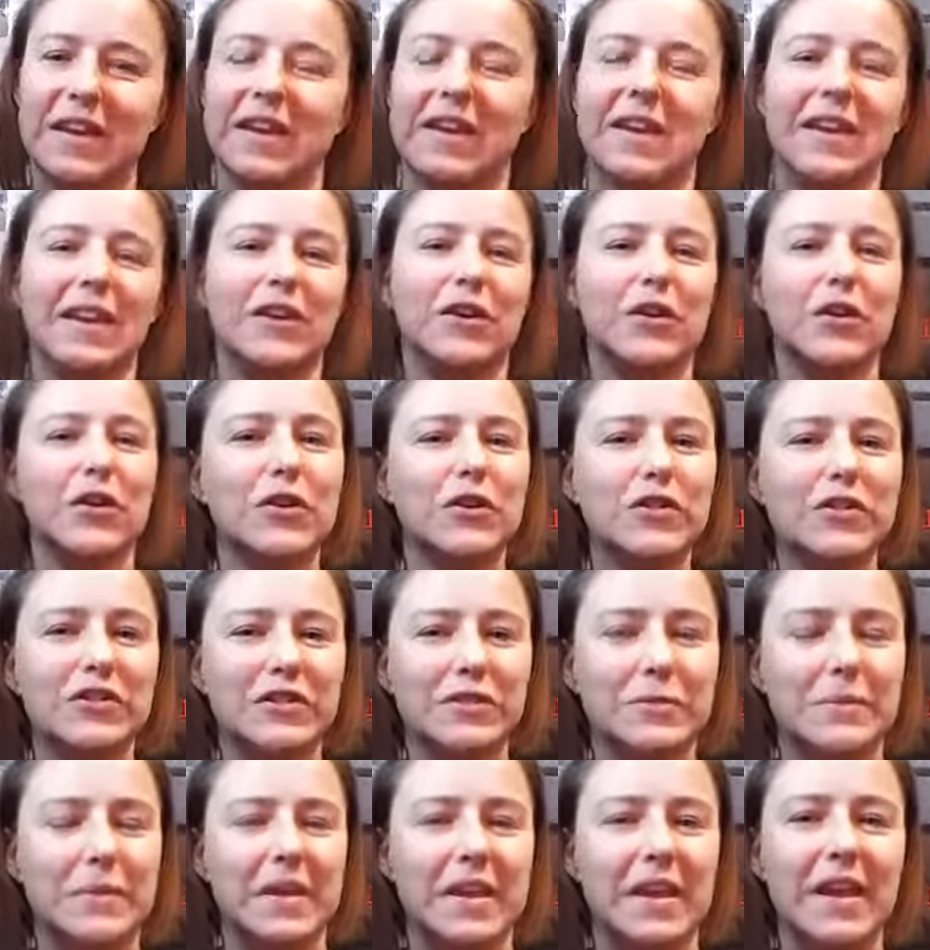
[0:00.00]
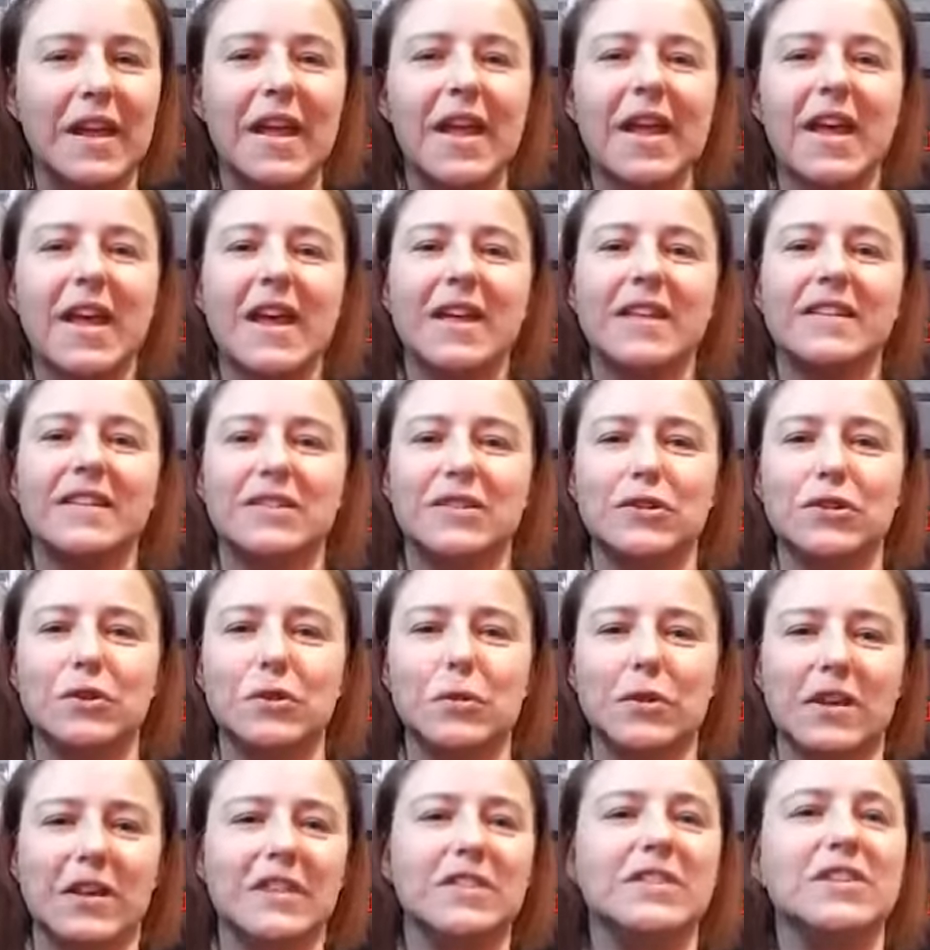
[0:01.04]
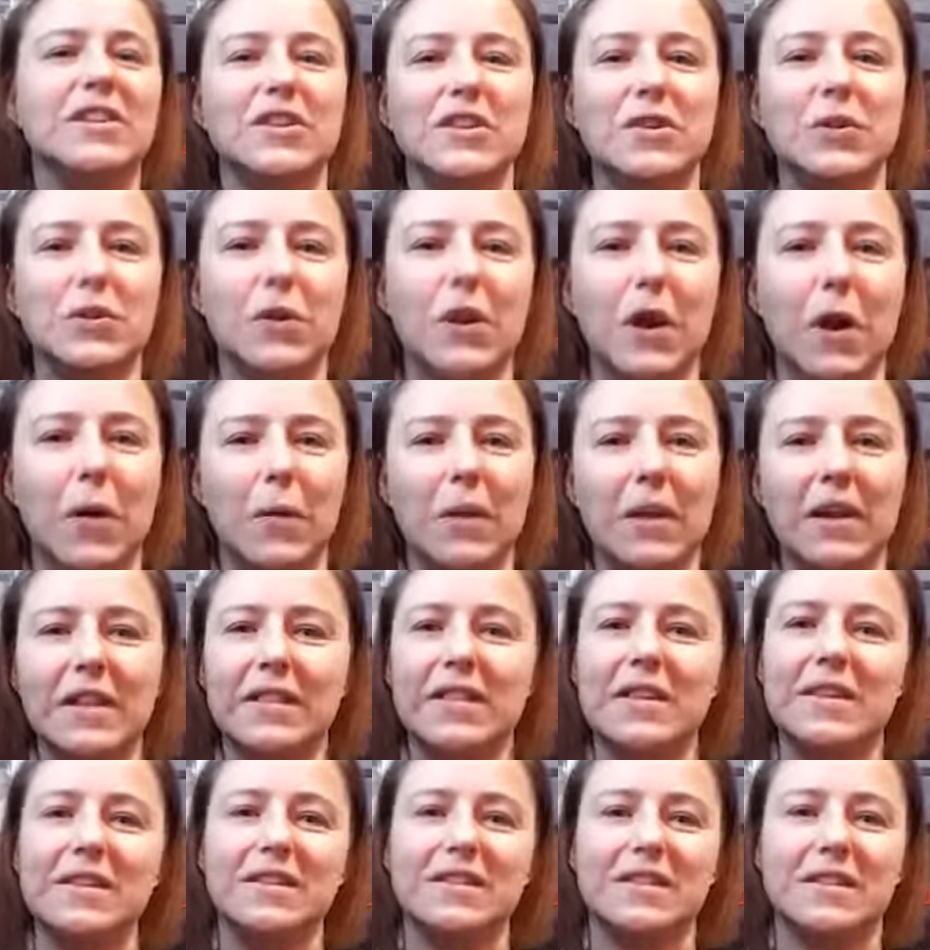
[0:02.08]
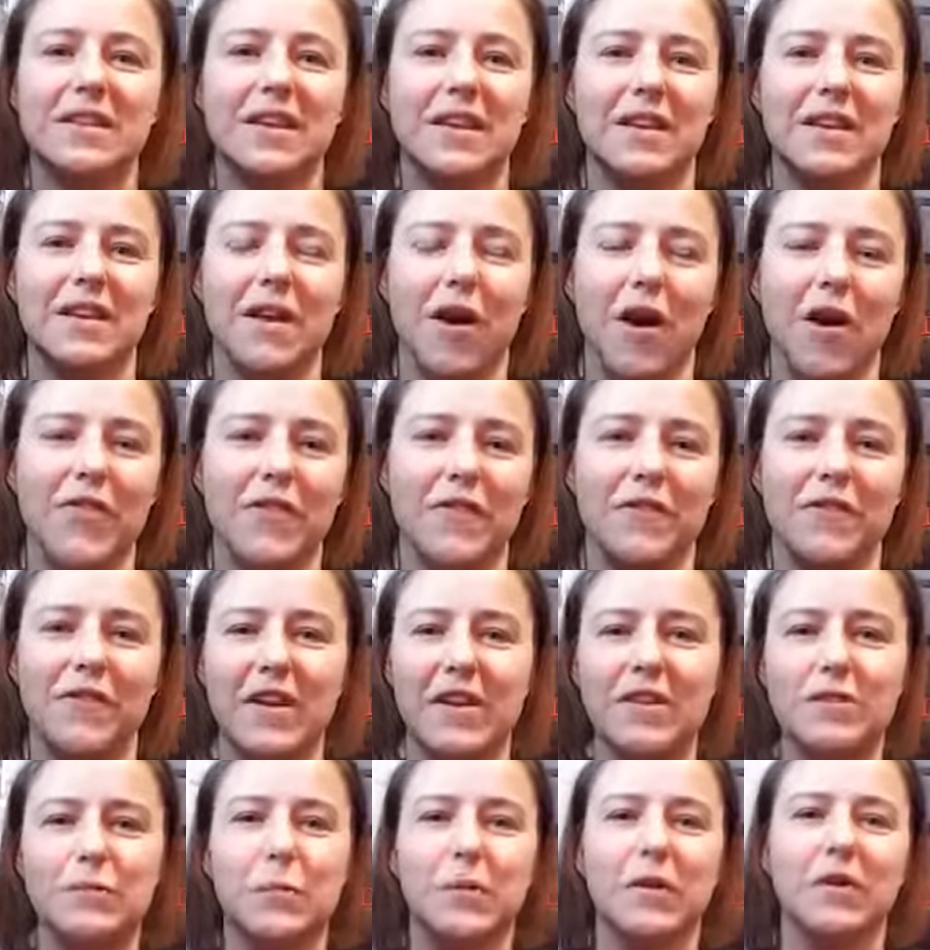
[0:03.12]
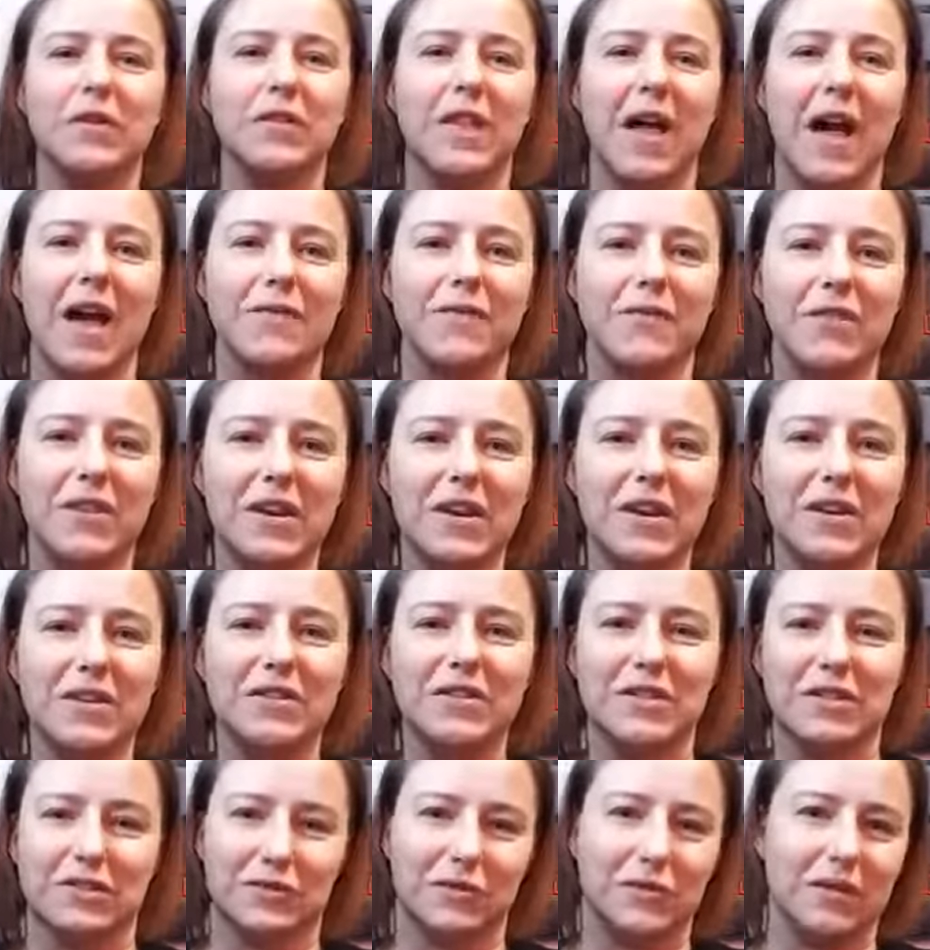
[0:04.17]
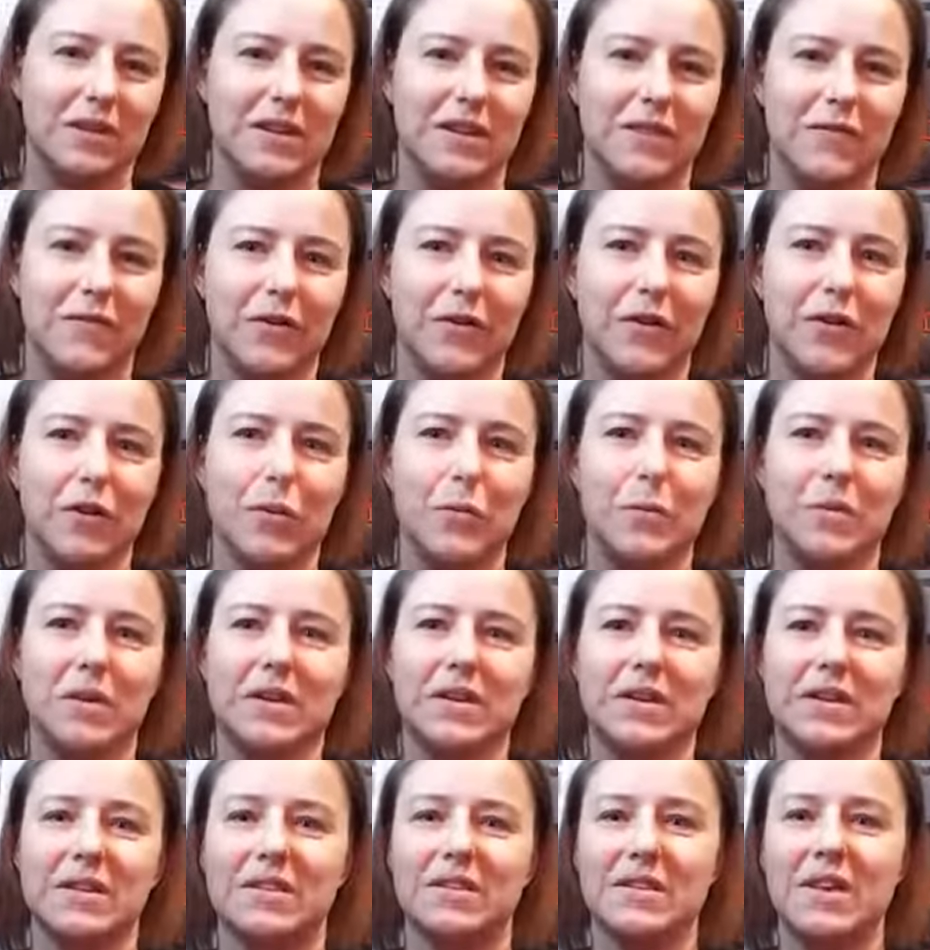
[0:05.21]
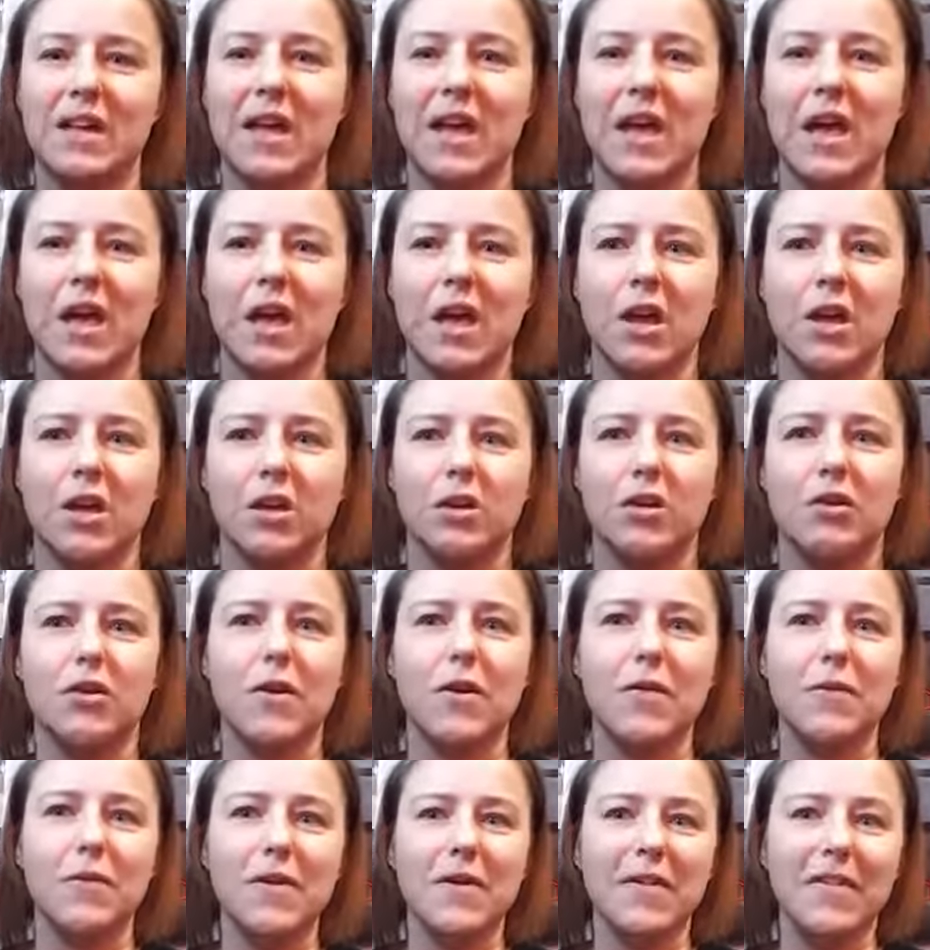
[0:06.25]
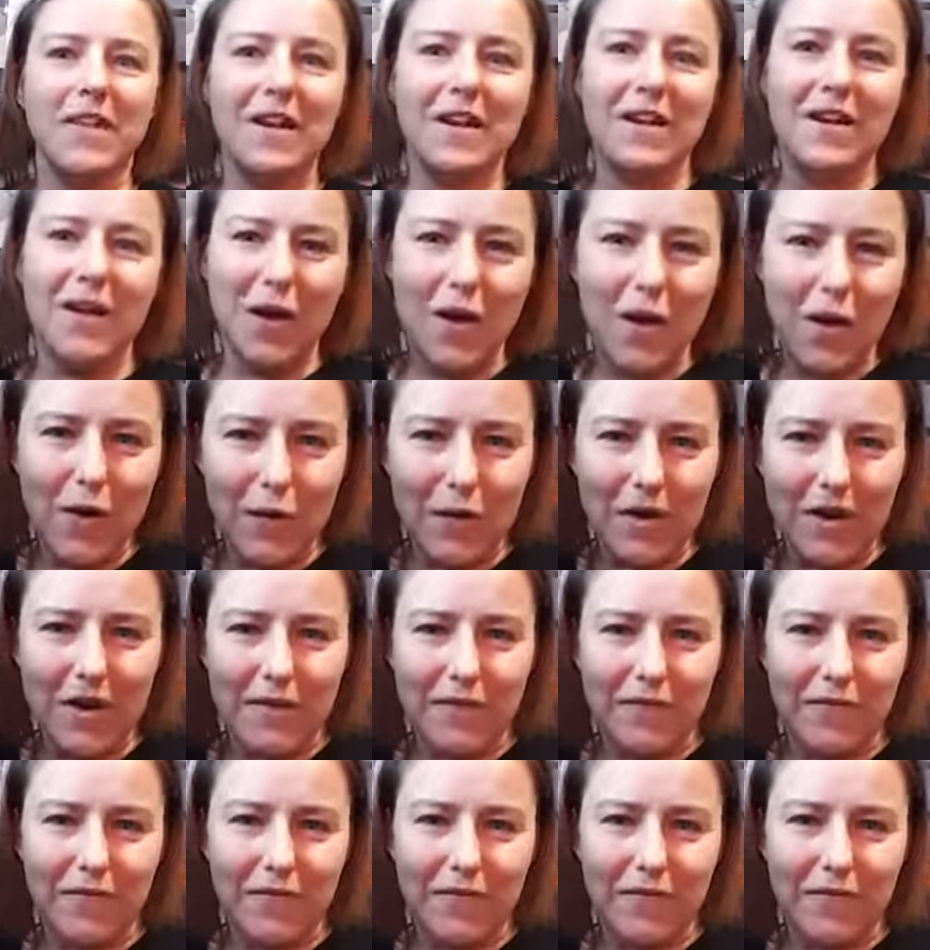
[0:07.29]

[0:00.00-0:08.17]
It encourages me to continue going in this. And on the Facebook Live videos, it's really difficult because you don't really know